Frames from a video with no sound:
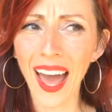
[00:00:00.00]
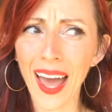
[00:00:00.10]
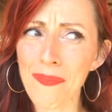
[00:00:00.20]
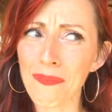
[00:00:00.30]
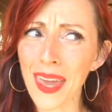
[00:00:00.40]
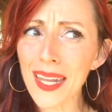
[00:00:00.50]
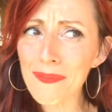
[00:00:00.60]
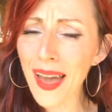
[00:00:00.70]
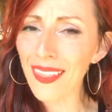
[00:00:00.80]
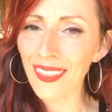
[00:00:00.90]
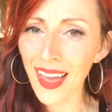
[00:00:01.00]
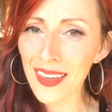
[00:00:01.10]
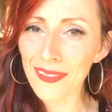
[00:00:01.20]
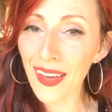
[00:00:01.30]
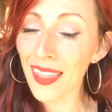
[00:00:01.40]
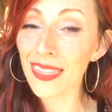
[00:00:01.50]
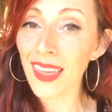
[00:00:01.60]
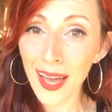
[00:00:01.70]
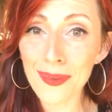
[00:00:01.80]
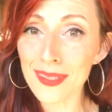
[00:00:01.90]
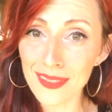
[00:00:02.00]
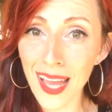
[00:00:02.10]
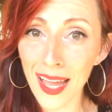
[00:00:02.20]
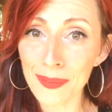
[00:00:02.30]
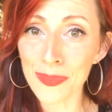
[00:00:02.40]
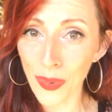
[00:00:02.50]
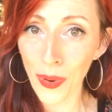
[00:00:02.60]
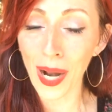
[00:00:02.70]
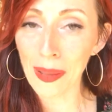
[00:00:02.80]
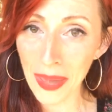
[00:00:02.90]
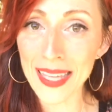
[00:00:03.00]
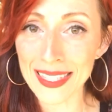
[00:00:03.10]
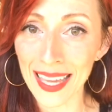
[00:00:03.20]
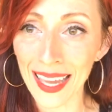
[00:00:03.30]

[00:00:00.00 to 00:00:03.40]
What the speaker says: made my life 1,000 times more amazing.